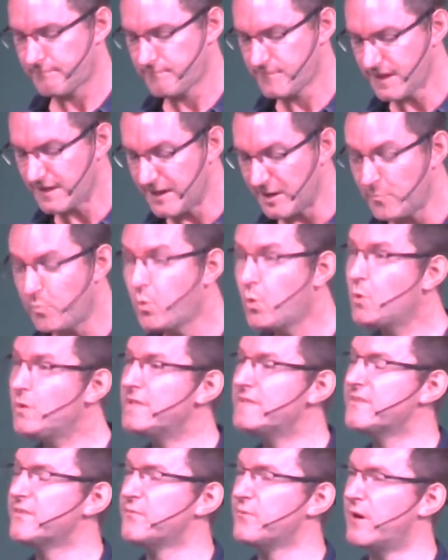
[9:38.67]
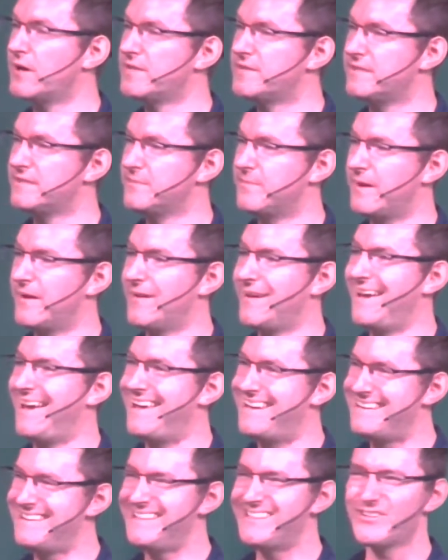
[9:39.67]
Now, Paul isn't writing about
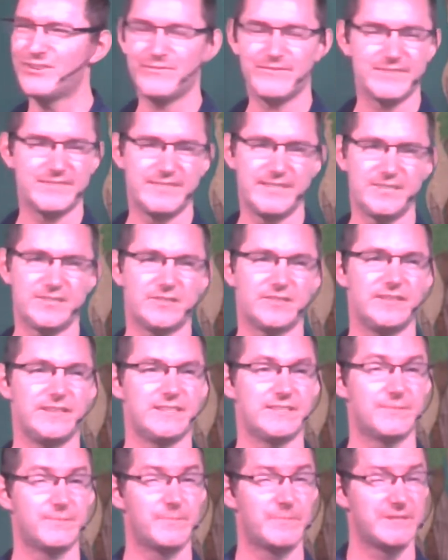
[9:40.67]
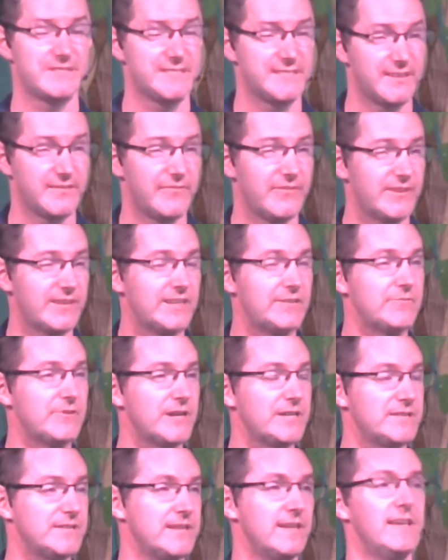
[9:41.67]
any conversation. He's specifically
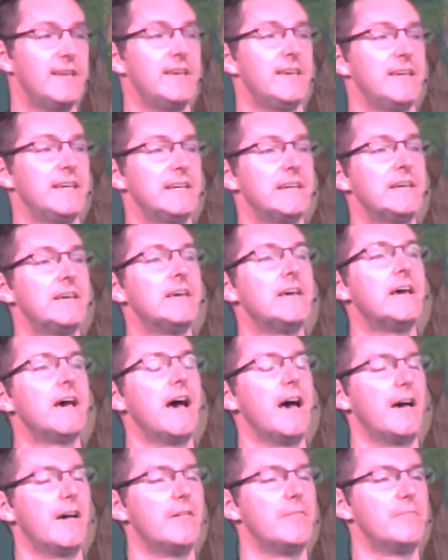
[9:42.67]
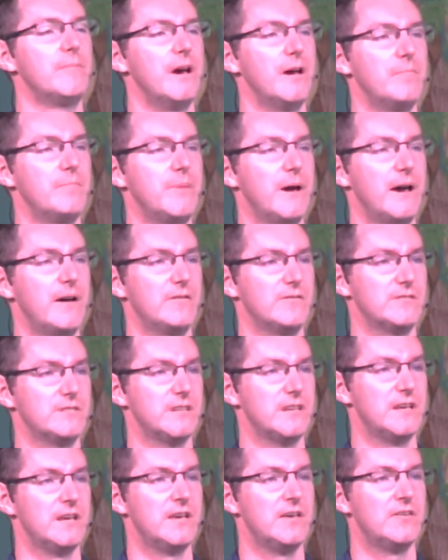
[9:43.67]
writing here about
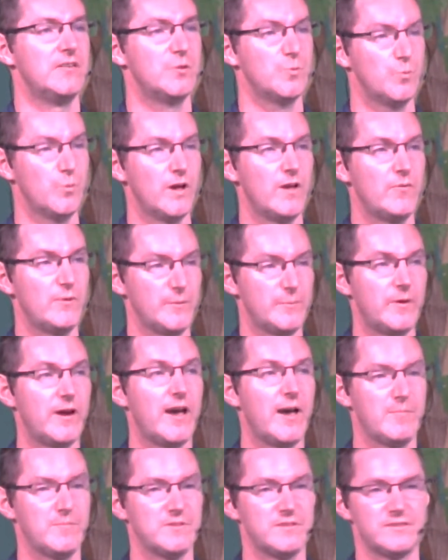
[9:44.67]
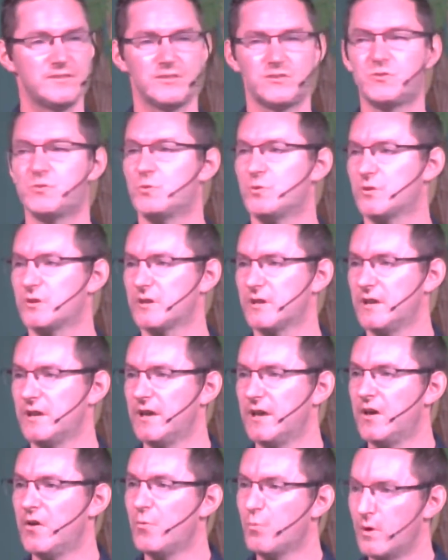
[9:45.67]
the way we perhaps are to talk
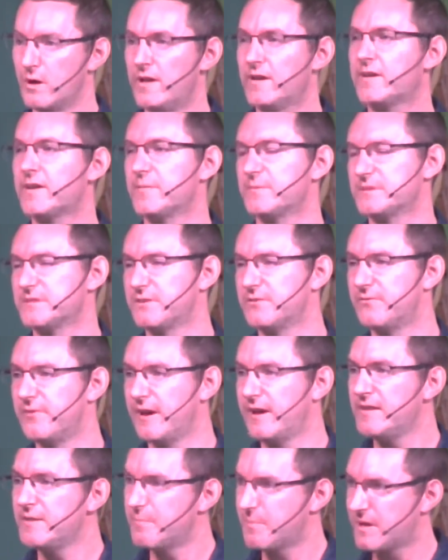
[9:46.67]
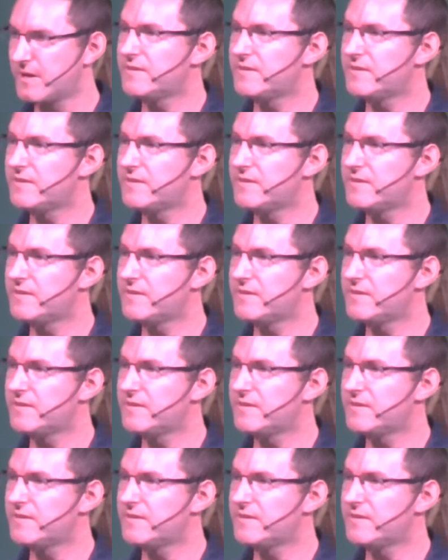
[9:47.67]
when it comes to faith, but I